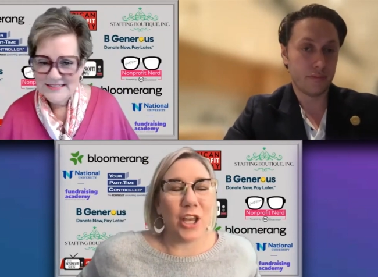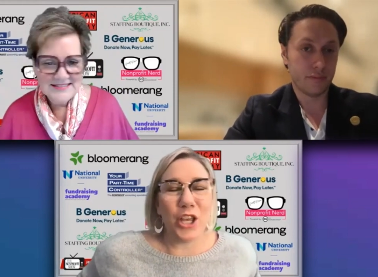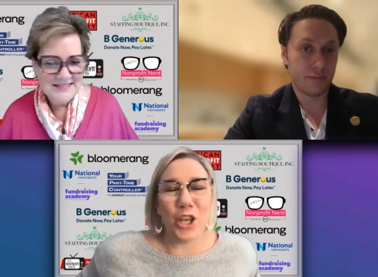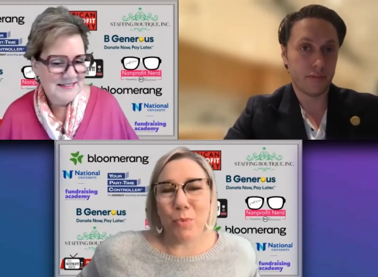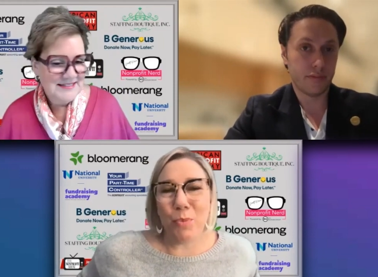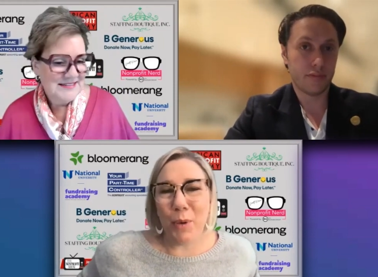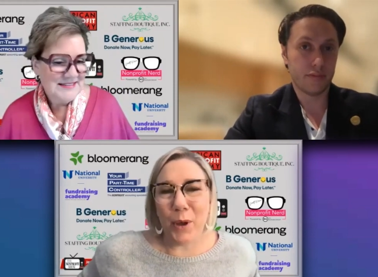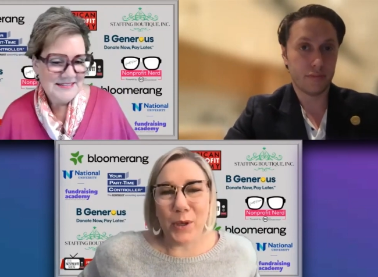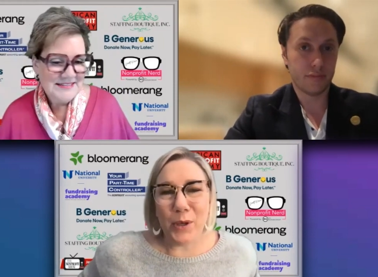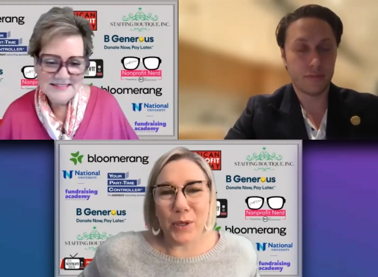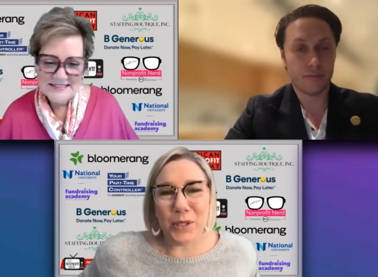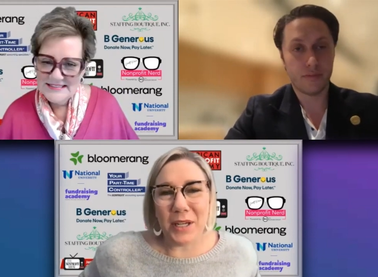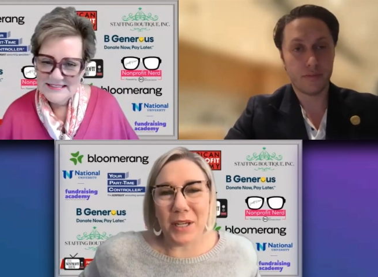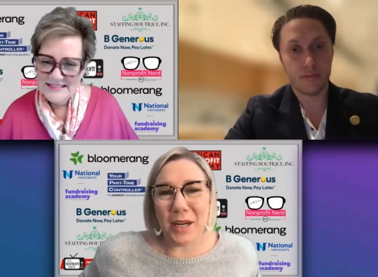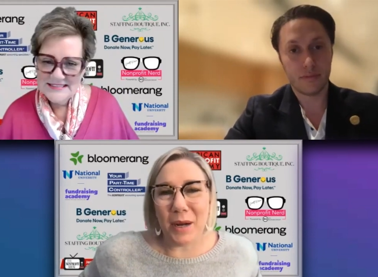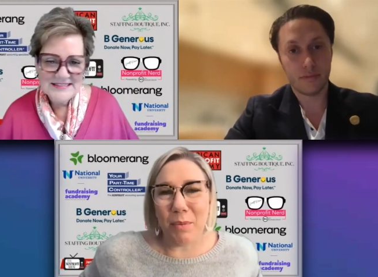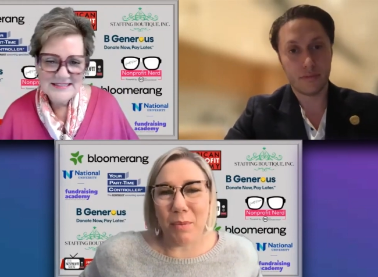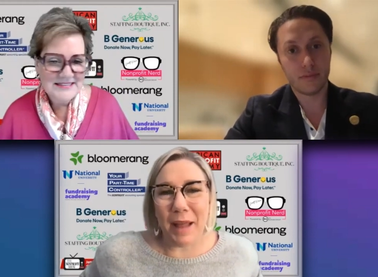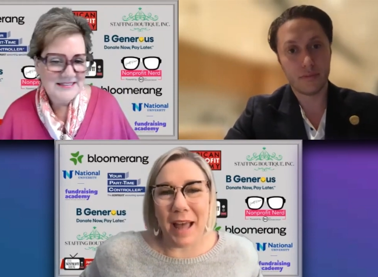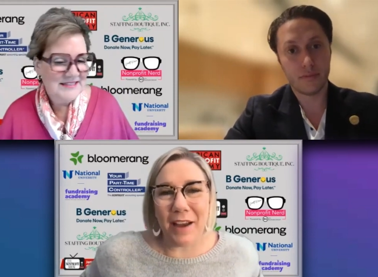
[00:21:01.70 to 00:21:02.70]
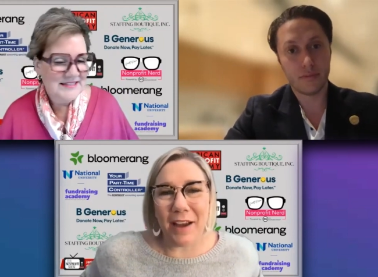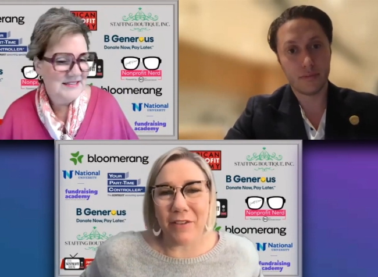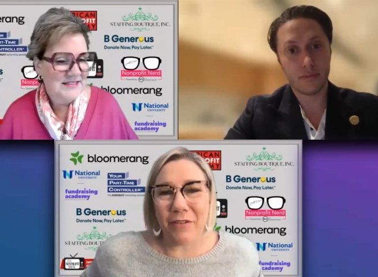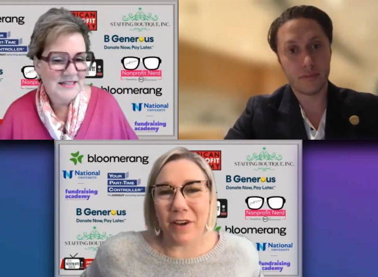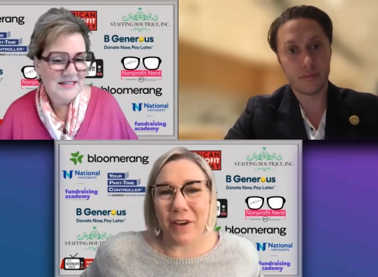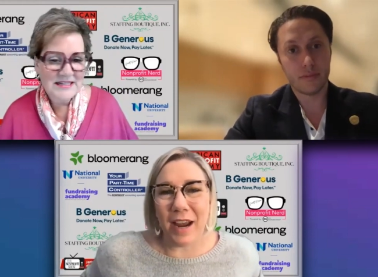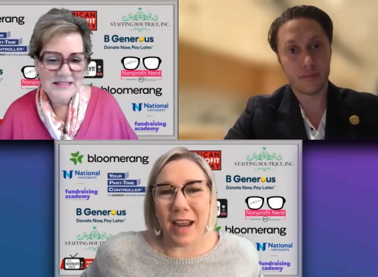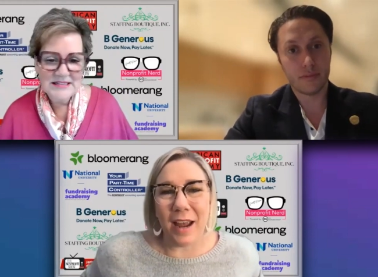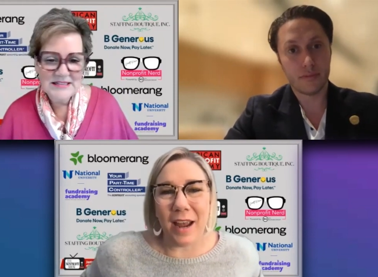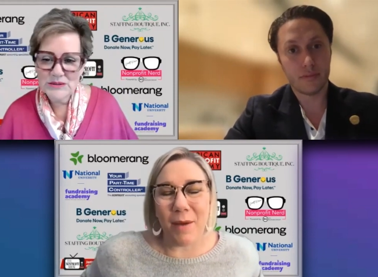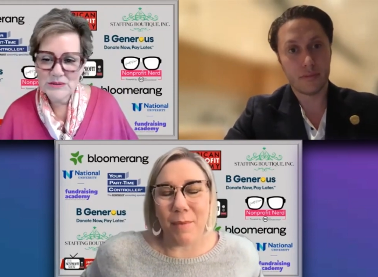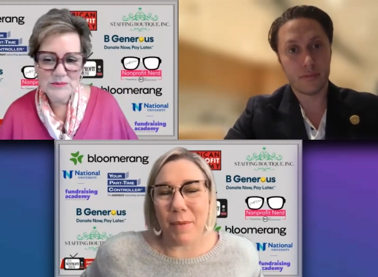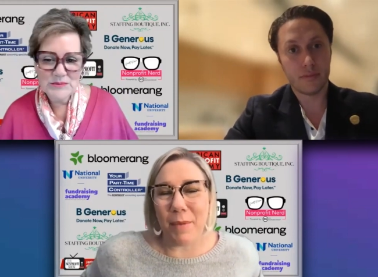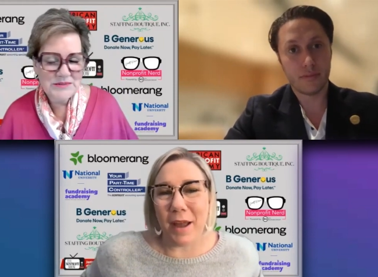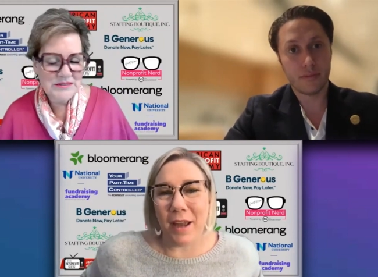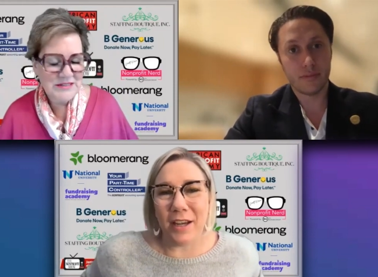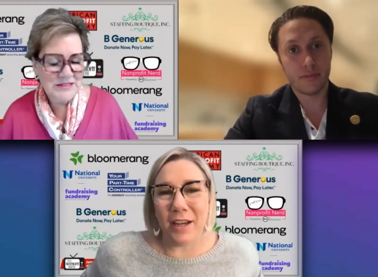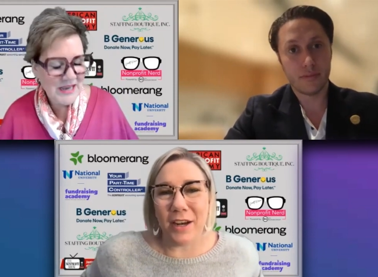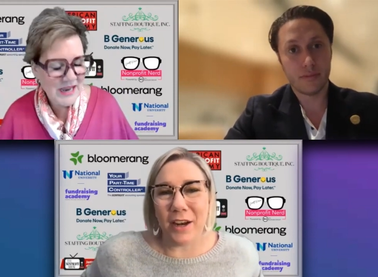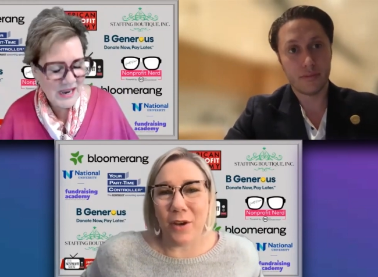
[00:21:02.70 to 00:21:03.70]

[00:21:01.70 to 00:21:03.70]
Speaker 1: you posted a black frame you